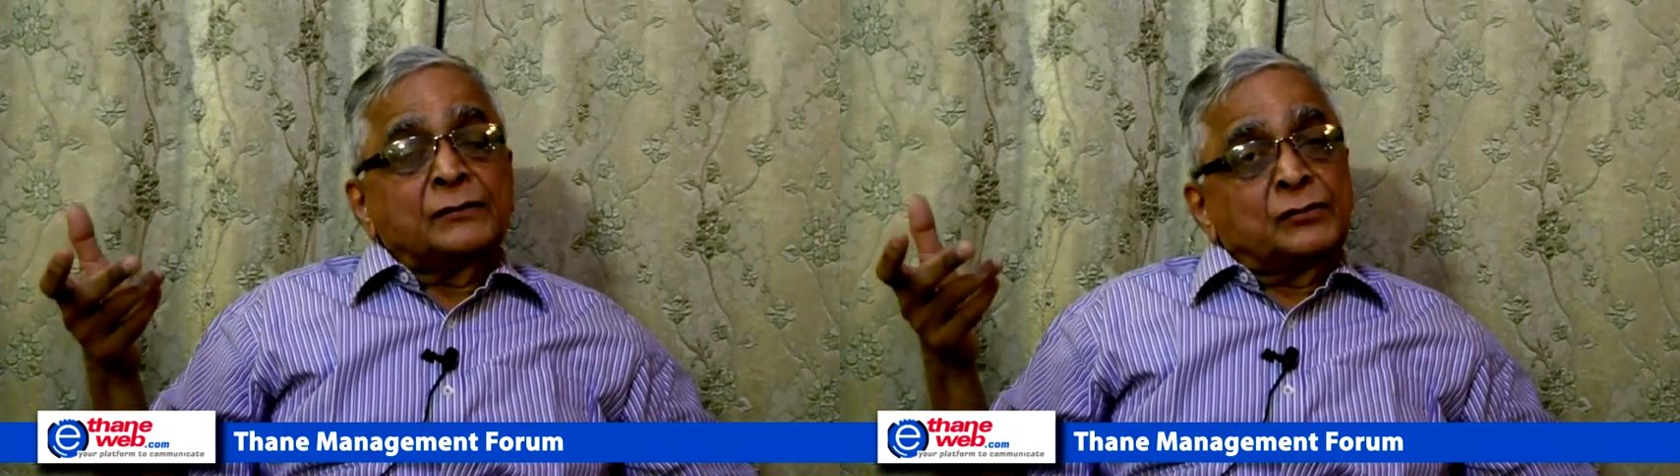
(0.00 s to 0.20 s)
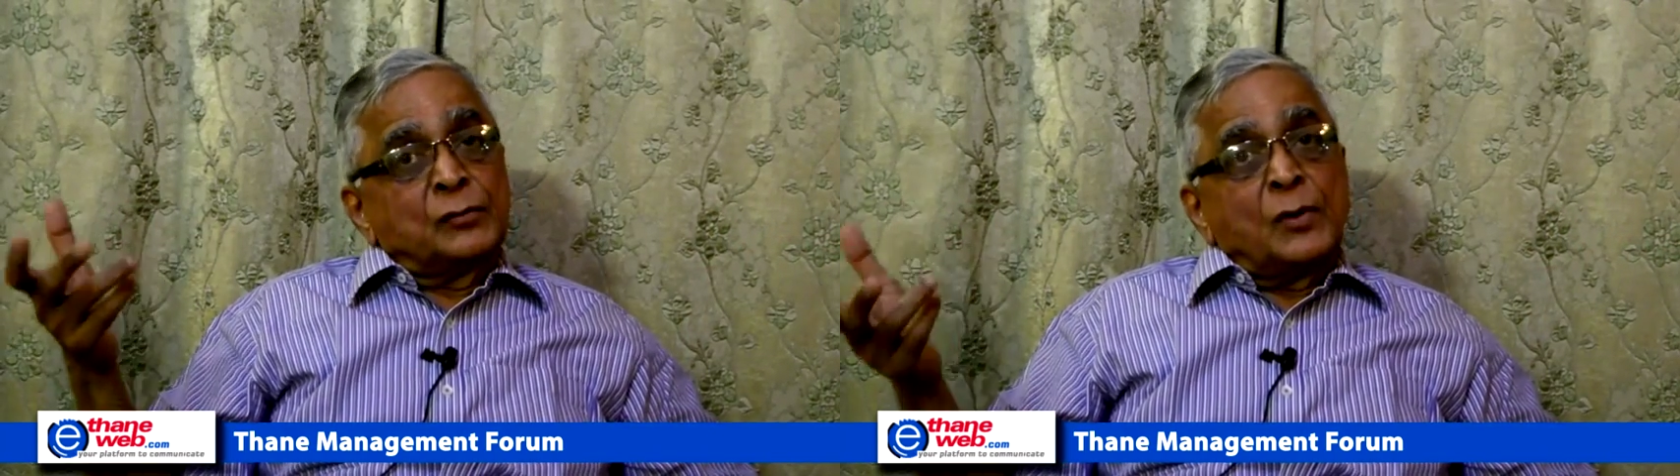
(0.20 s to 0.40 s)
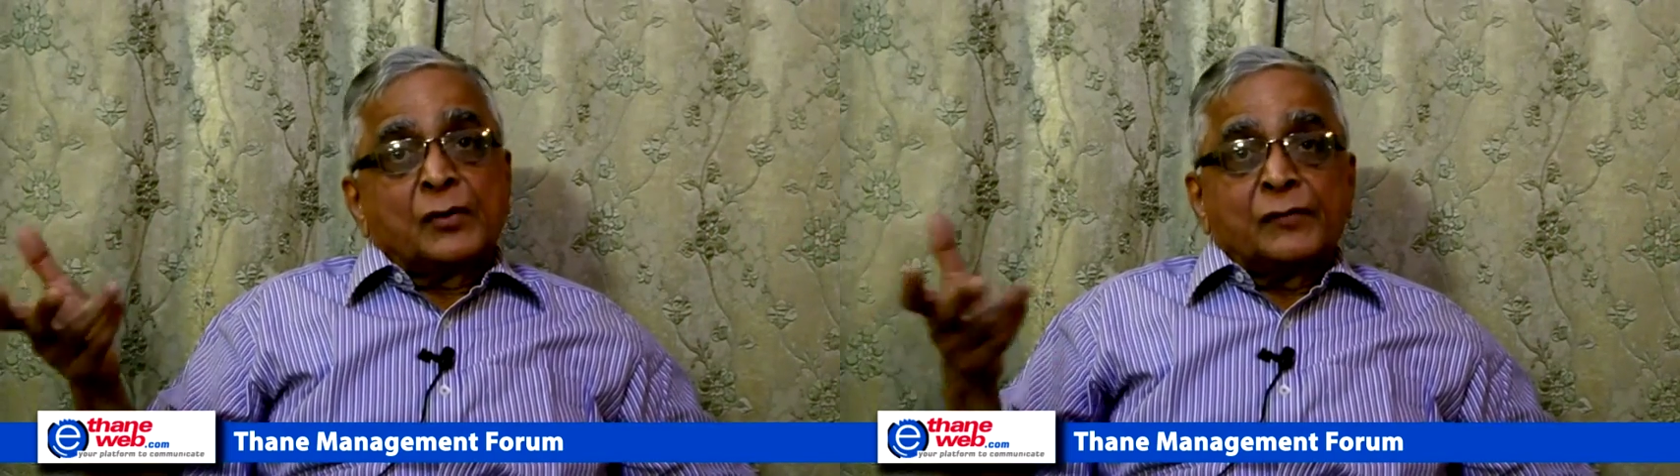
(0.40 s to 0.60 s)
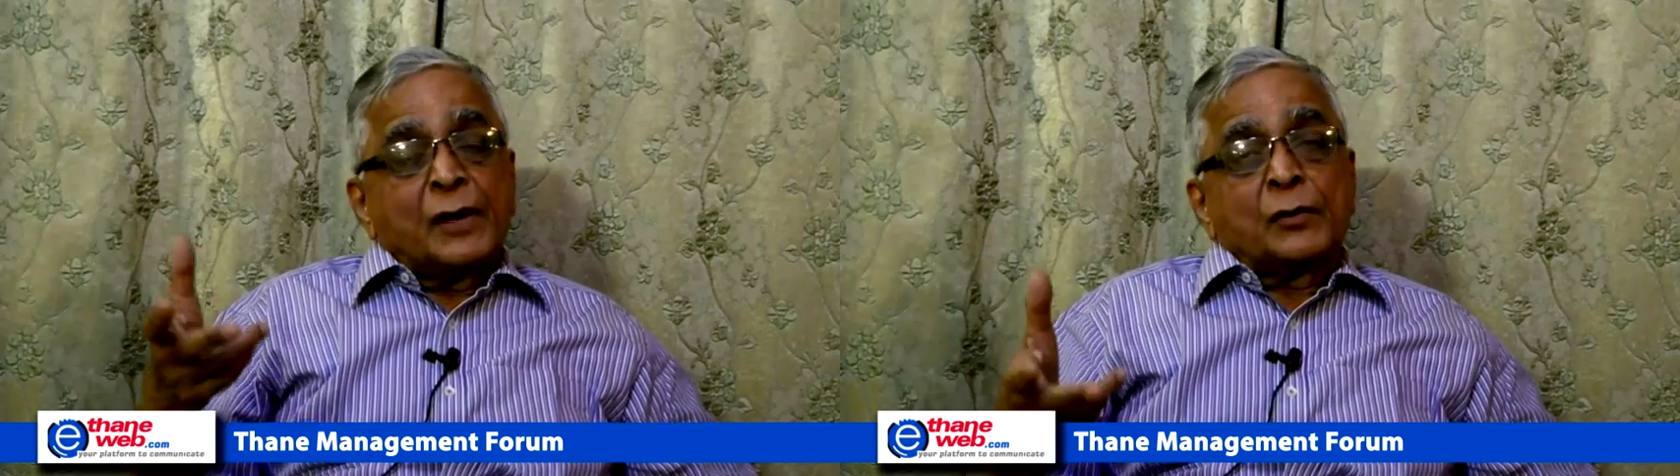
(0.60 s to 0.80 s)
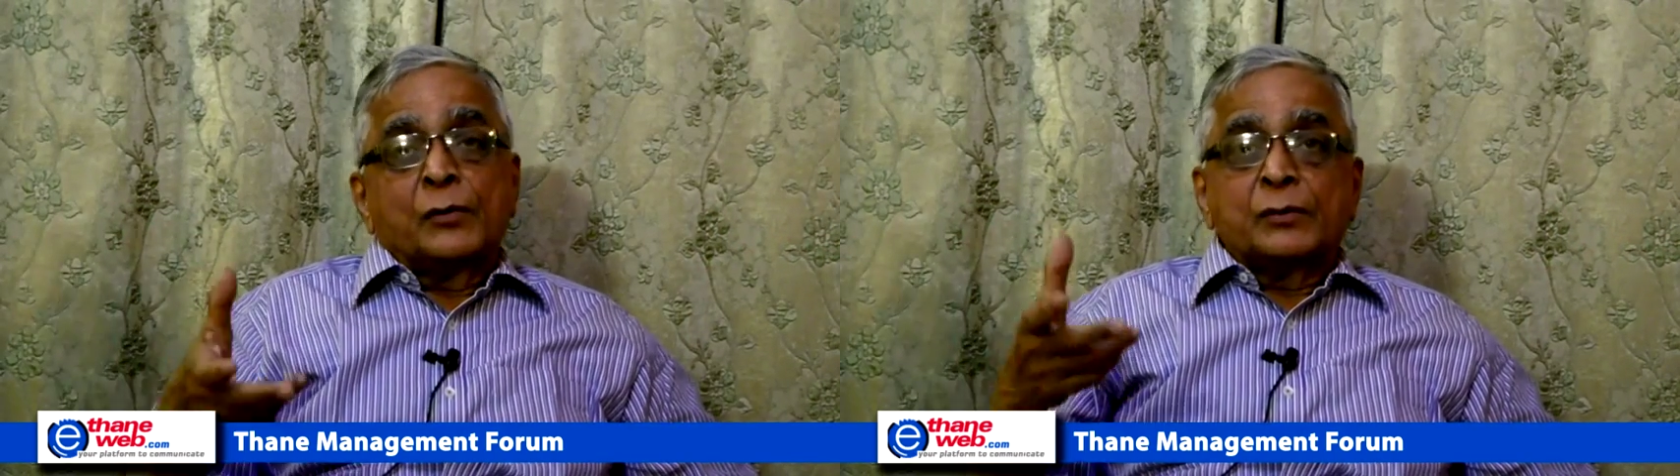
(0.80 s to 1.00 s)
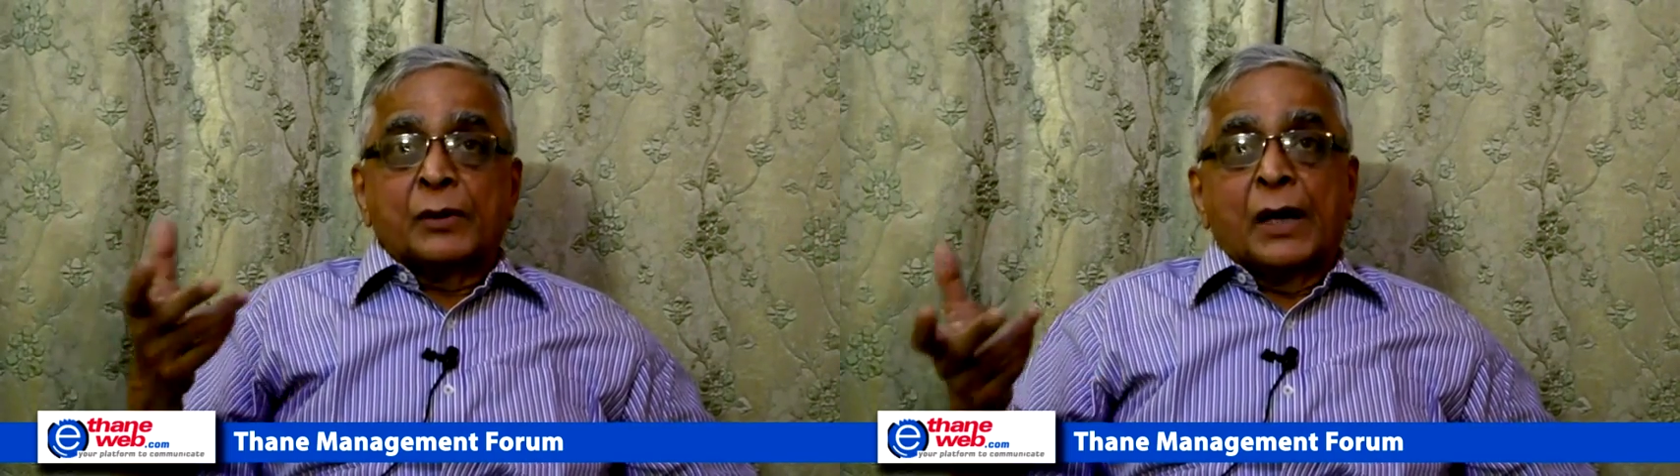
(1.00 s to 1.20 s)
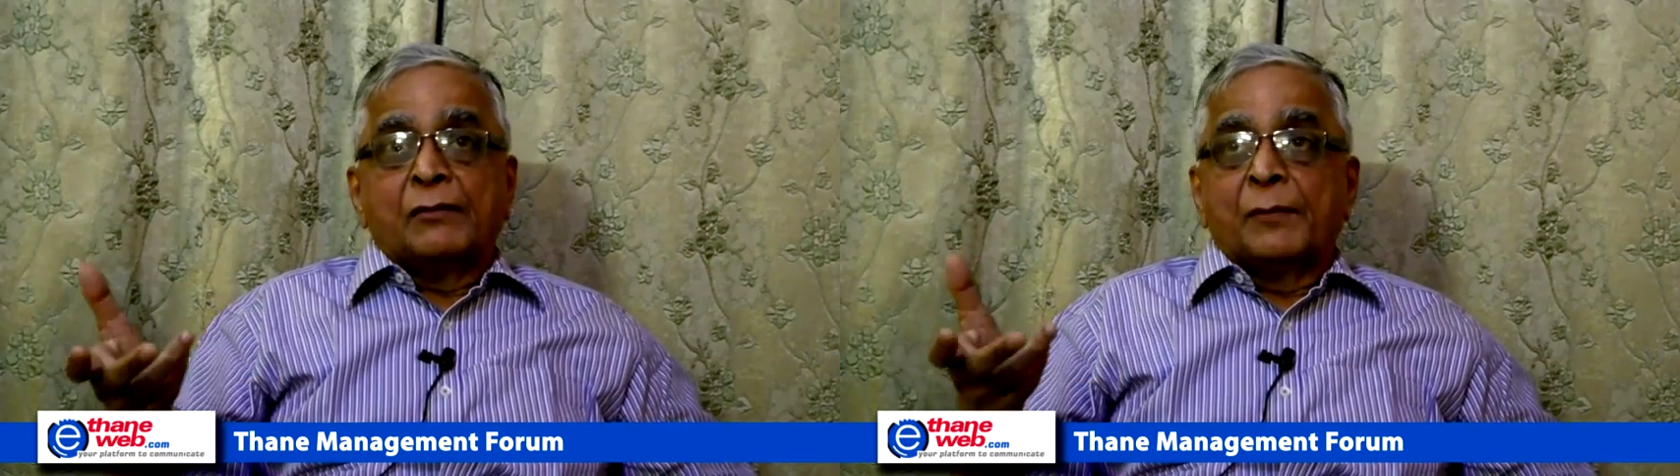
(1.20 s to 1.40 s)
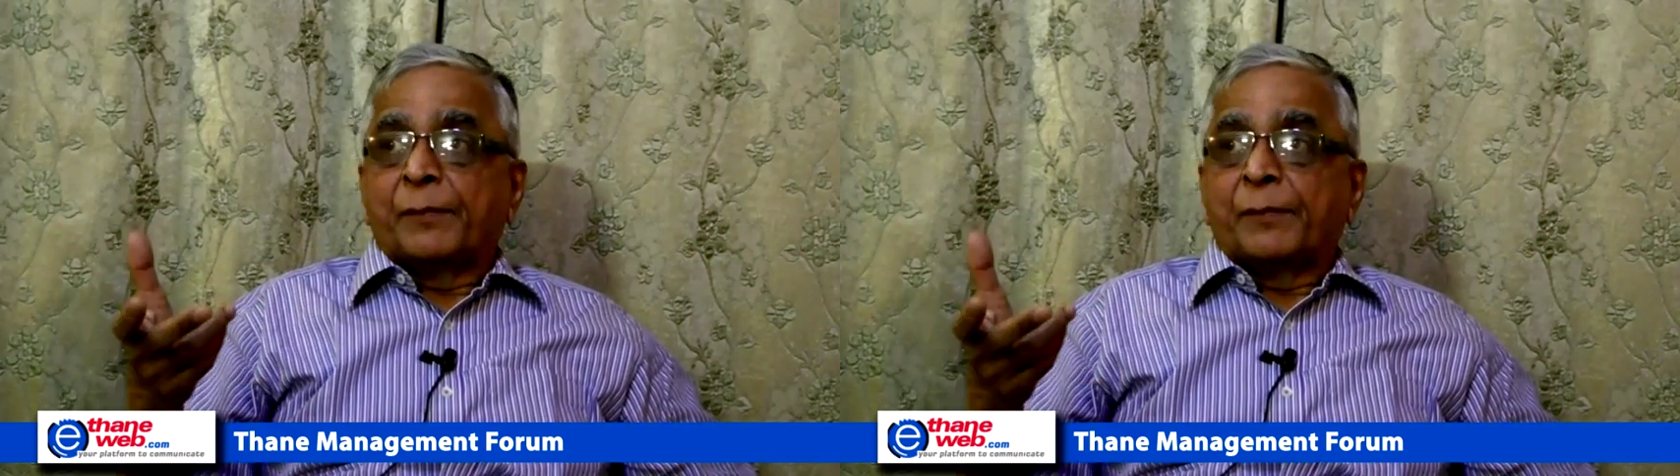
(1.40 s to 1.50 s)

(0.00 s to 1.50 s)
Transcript: tomorrow we are going to have a